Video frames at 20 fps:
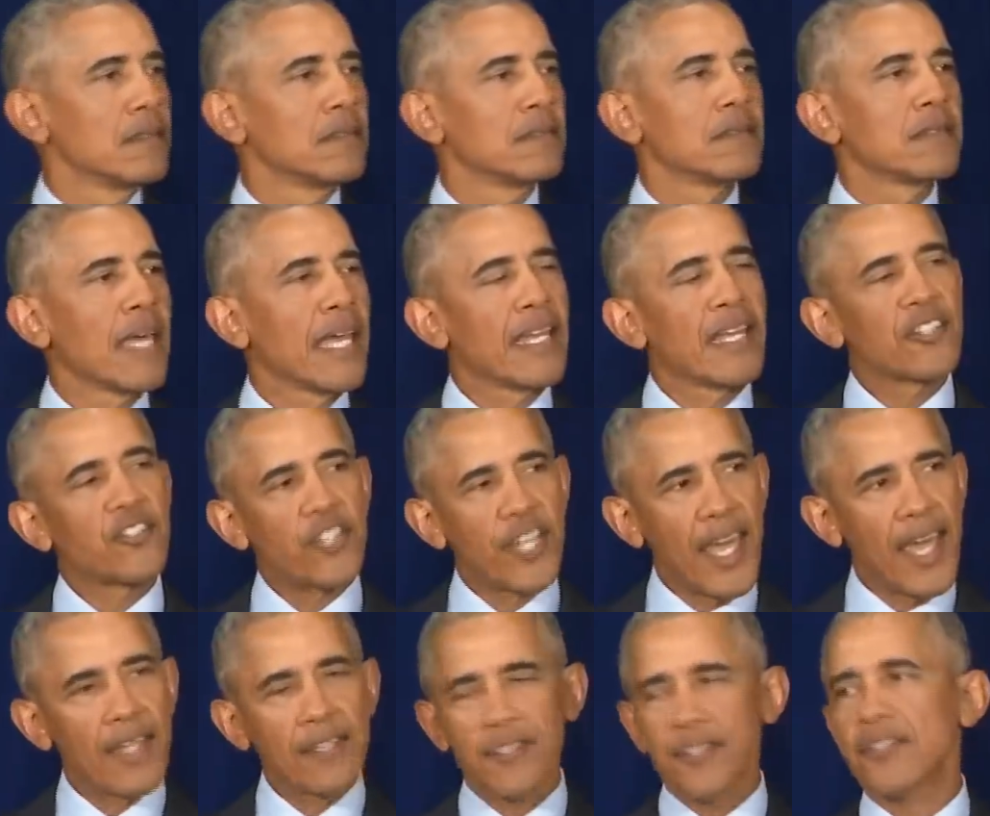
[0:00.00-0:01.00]
getting a
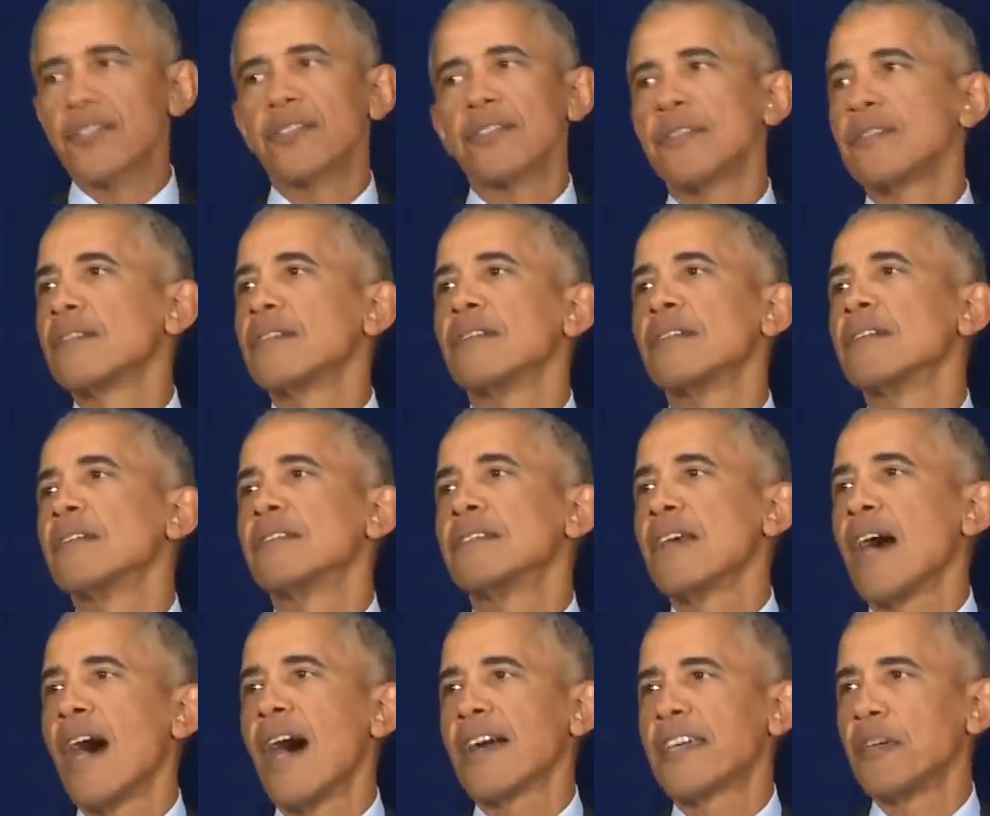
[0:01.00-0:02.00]
chance to
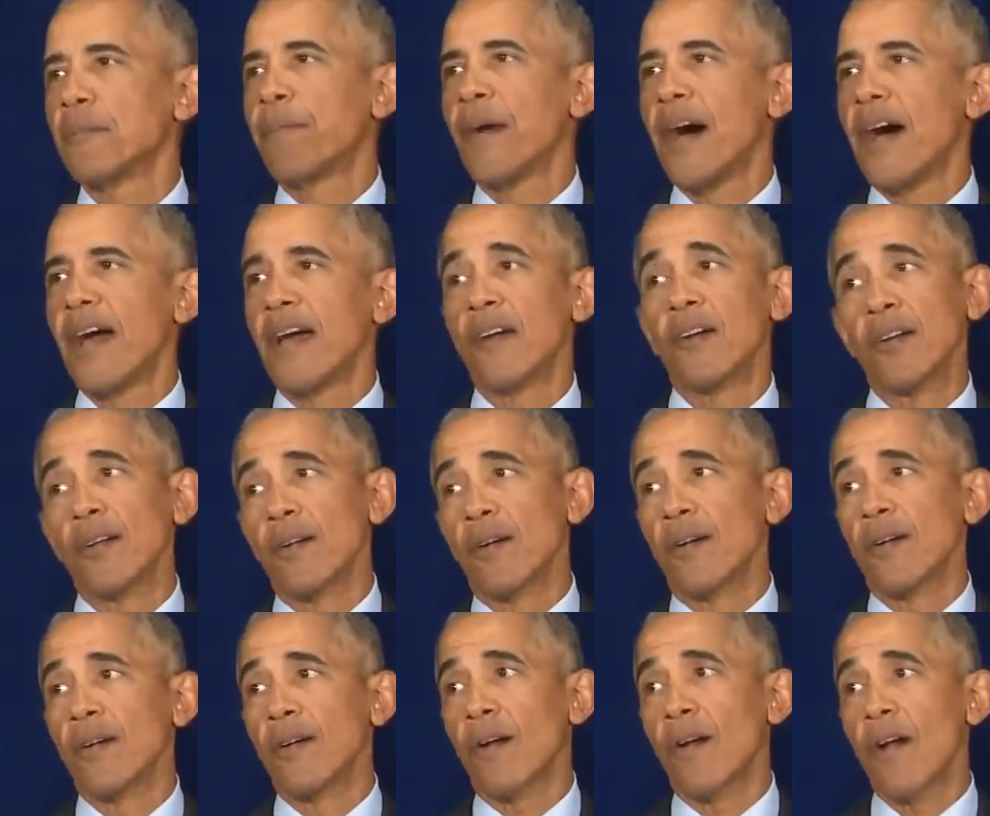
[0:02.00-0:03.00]
occupy, or,
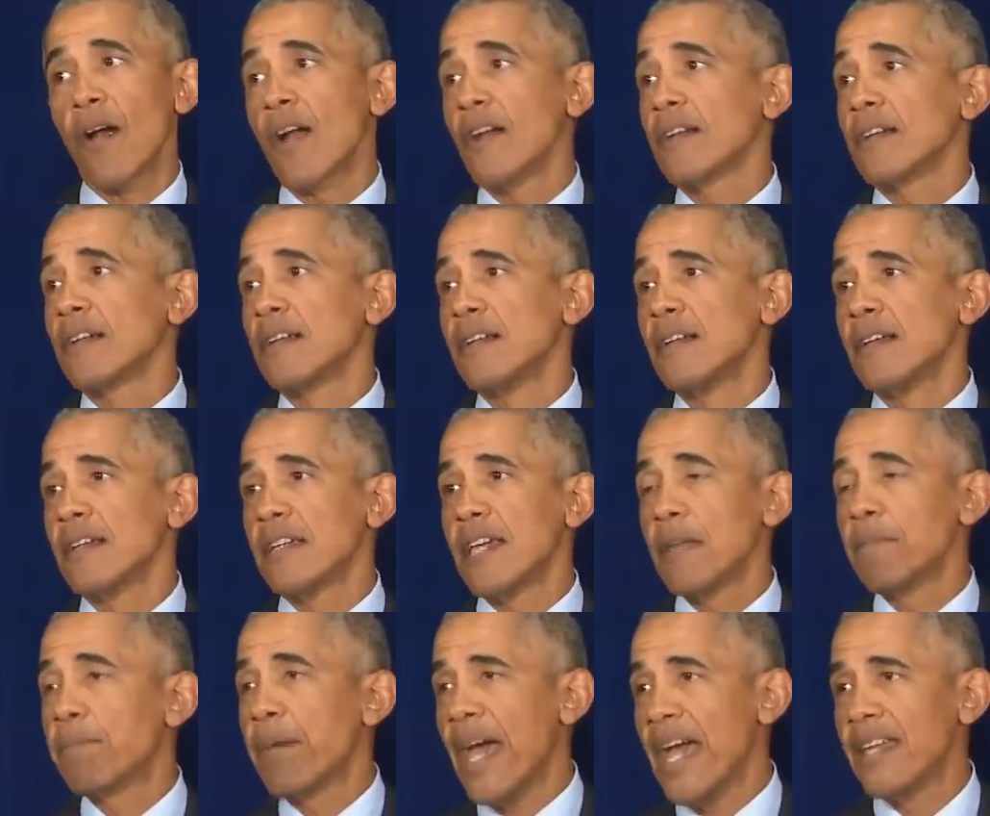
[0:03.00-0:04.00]
or, or aren't
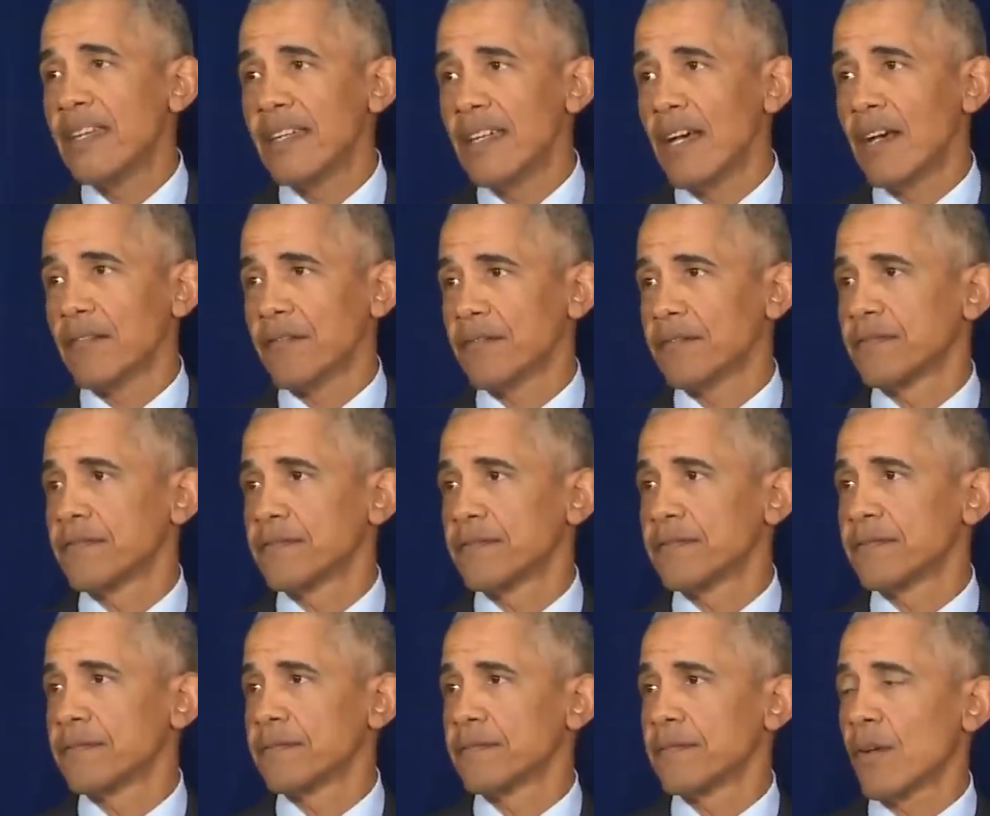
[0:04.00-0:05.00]
getting paid enough,
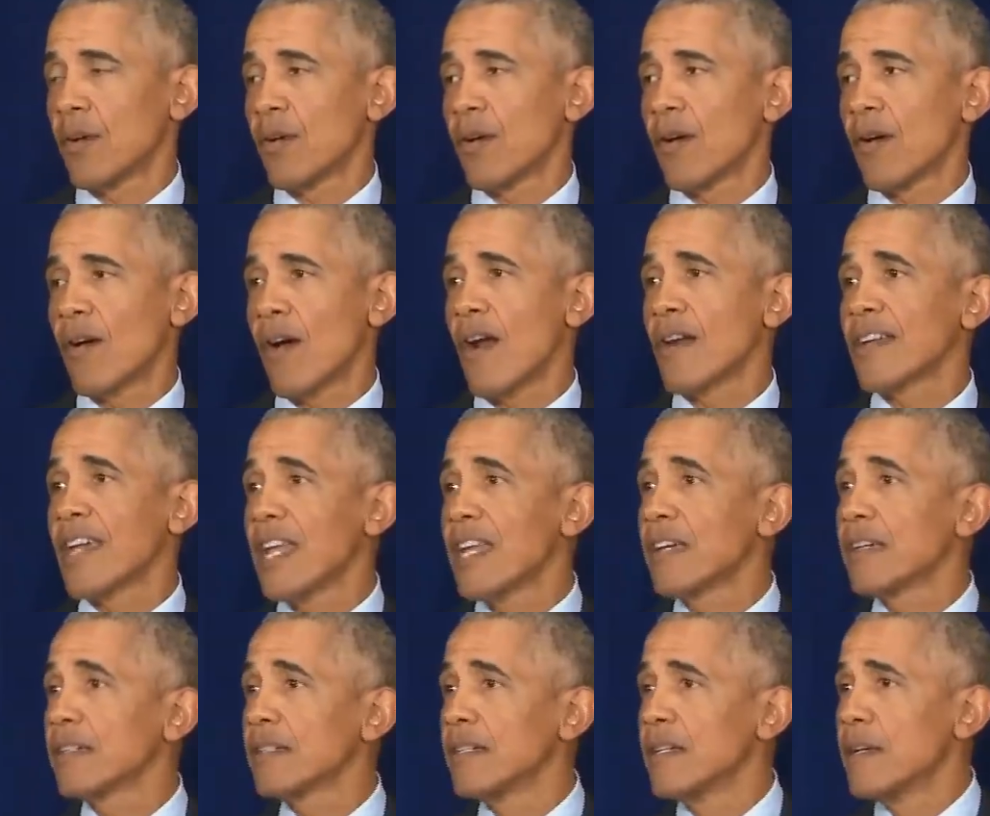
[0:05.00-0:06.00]
or, or aren't
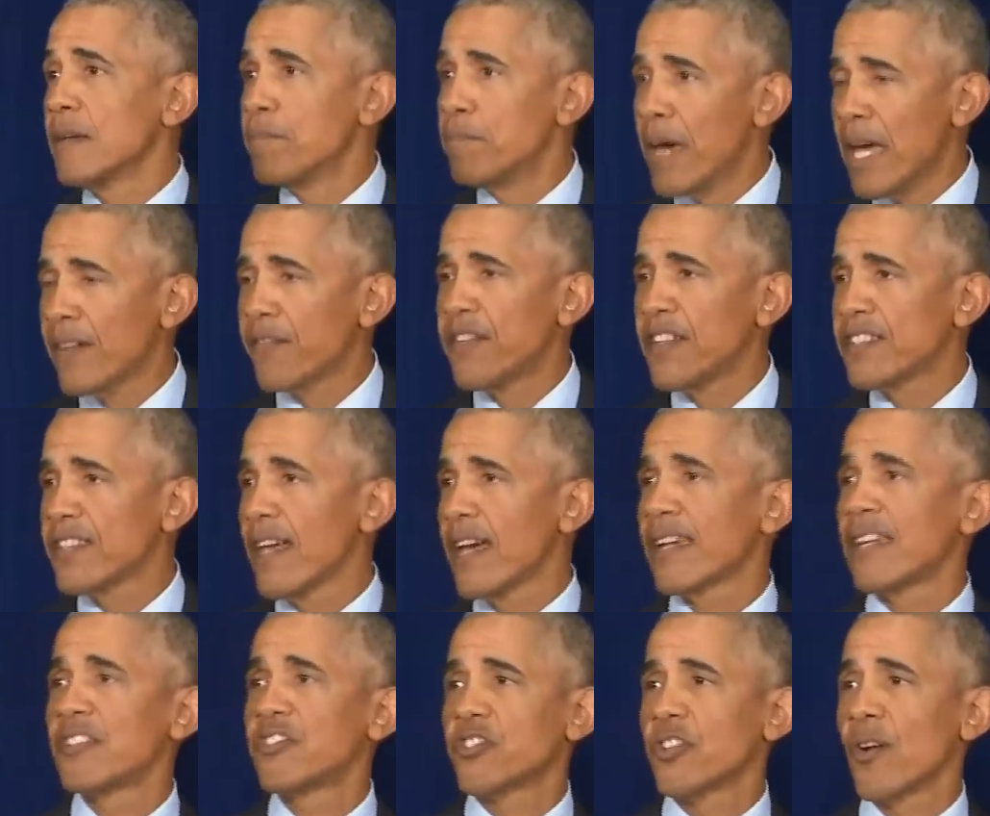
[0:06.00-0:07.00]
getting benefits like
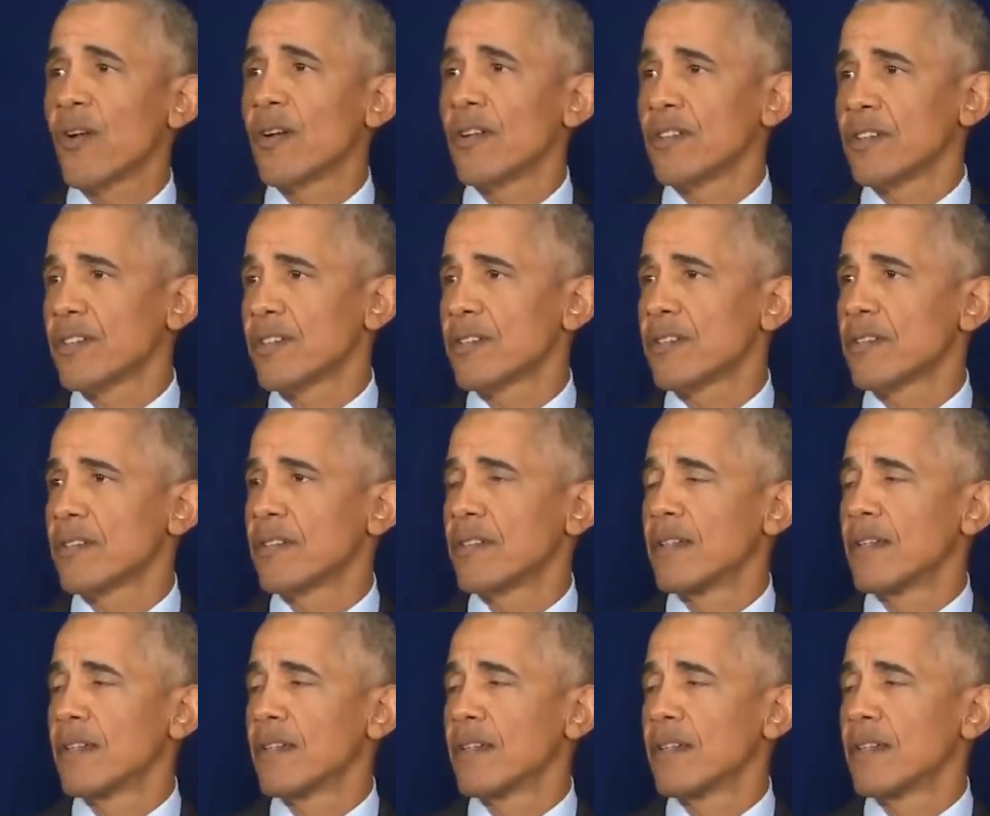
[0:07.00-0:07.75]
insurance.